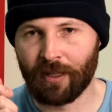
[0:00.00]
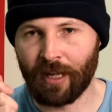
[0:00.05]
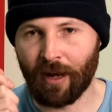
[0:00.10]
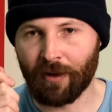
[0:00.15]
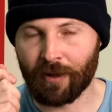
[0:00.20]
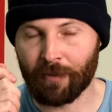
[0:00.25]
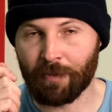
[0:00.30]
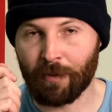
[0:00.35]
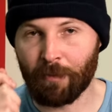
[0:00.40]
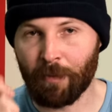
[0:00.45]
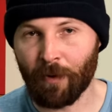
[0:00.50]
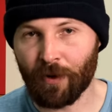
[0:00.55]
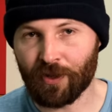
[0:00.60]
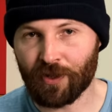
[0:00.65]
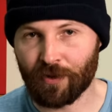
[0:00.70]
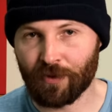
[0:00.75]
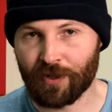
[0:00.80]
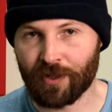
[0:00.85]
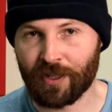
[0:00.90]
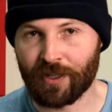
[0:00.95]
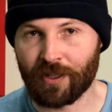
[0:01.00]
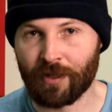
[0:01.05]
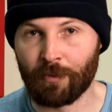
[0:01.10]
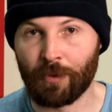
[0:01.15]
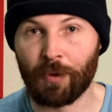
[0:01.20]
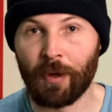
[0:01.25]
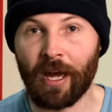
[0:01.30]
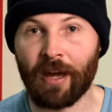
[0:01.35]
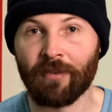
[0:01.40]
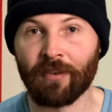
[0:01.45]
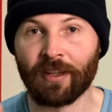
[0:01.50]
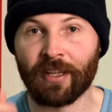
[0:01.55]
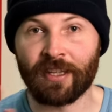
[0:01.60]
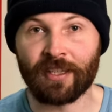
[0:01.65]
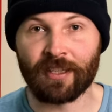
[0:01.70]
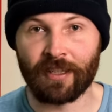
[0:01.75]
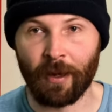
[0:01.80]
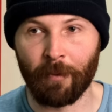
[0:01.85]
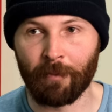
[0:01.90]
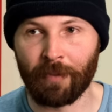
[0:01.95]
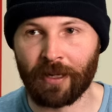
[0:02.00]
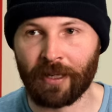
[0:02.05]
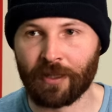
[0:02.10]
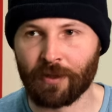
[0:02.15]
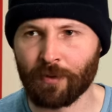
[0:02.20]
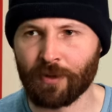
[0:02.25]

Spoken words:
Now, in a proportional system, you have list MPs,